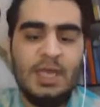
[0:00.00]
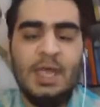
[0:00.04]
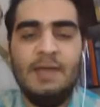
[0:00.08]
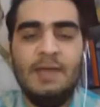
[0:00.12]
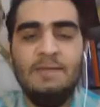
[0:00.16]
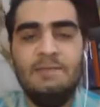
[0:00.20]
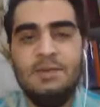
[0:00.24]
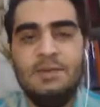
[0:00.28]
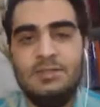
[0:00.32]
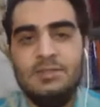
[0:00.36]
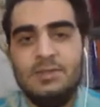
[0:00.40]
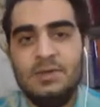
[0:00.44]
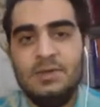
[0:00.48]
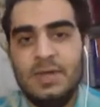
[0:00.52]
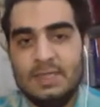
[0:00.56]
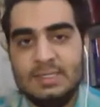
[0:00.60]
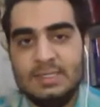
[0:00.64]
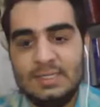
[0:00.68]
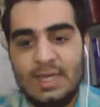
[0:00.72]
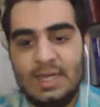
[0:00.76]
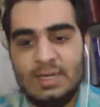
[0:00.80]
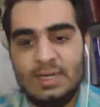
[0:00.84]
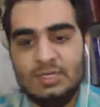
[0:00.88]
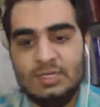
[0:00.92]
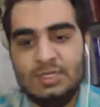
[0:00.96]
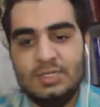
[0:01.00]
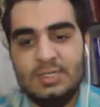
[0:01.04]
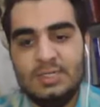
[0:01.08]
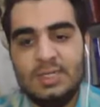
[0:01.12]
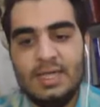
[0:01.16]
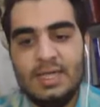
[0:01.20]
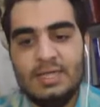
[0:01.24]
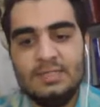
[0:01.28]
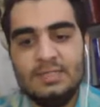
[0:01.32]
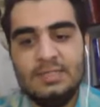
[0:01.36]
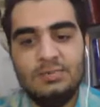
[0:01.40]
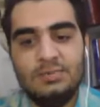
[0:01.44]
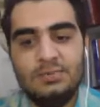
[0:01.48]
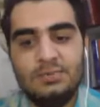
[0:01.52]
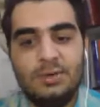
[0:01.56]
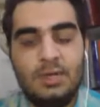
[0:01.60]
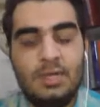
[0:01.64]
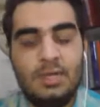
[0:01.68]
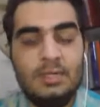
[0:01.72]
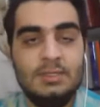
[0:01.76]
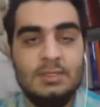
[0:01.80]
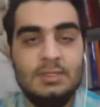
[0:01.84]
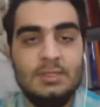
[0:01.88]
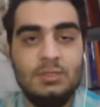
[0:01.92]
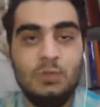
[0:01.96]
every transaction that is
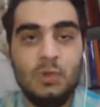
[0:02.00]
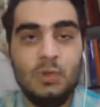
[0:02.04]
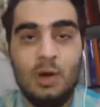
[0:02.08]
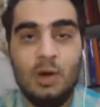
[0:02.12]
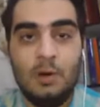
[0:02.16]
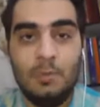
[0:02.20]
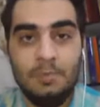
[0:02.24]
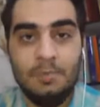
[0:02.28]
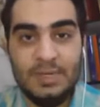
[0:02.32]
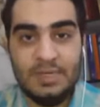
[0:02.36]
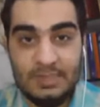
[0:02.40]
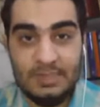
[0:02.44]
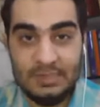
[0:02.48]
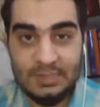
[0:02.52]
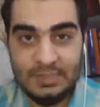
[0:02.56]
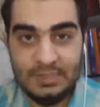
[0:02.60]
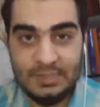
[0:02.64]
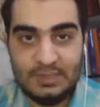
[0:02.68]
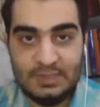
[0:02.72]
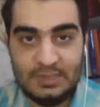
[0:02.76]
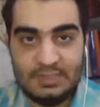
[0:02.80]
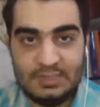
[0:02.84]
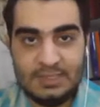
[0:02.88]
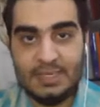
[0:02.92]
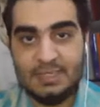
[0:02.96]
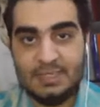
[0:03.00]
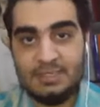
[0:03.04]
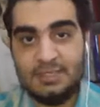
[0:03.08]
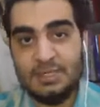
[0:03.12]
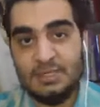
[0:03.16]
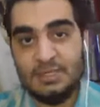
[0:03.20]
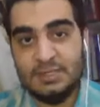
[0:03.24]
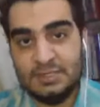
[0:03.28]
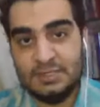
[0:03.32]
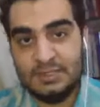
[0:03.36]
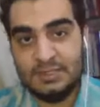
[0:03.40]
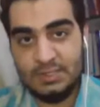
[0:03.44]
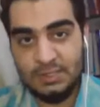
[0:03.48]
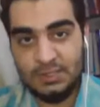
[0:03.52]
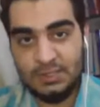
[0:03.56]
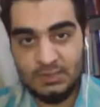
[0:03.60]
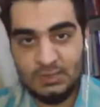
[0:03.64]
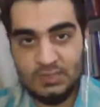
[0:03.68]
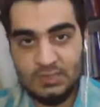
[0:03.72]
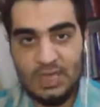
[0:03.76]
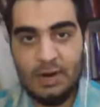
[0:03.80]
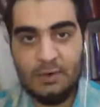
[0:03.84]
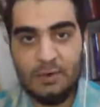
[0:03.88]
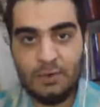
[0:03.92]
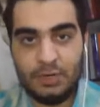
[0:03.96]
related to our business that
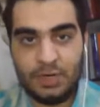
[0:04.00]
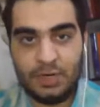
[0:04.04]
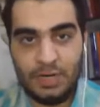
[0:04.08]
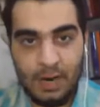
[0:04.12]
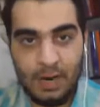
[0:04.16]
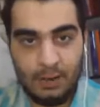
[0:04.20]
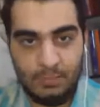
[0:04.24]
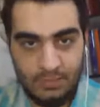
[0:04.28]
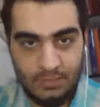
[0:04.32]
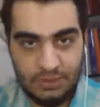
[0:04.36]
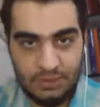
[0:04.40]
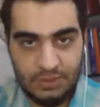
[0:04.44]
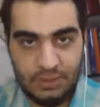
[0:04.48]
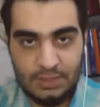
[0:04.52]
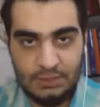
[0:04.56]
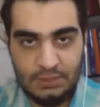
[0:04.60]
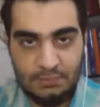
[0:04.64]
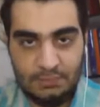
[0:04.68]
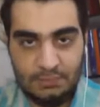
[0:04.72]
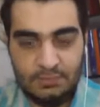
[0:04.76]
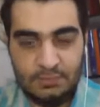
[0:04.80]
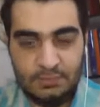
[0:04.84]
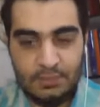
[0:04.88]
concerns our company